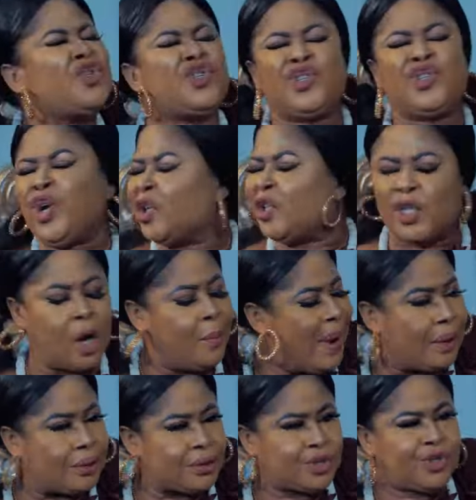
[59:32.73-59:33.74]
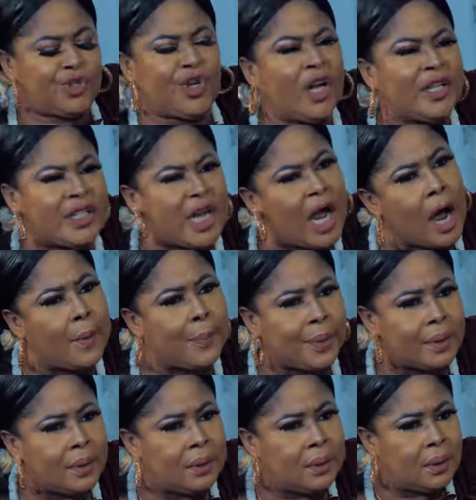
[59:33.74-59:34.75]
Oh, shut your mouth. Shut
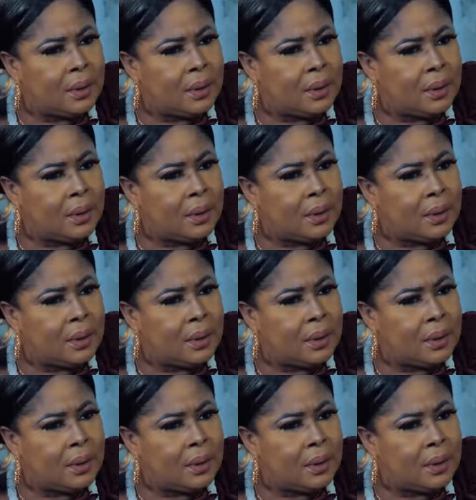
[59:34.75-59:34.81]
up.